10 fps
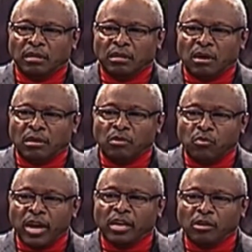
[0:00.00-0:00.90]
on a
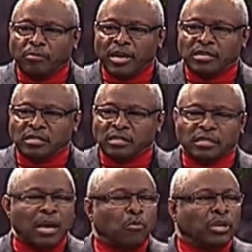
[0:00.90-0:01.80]
regular basis
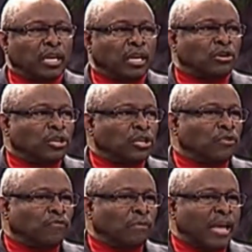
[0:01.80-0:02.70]
that would hinder you
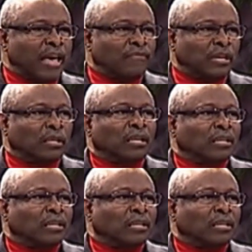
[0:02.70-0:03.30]
from having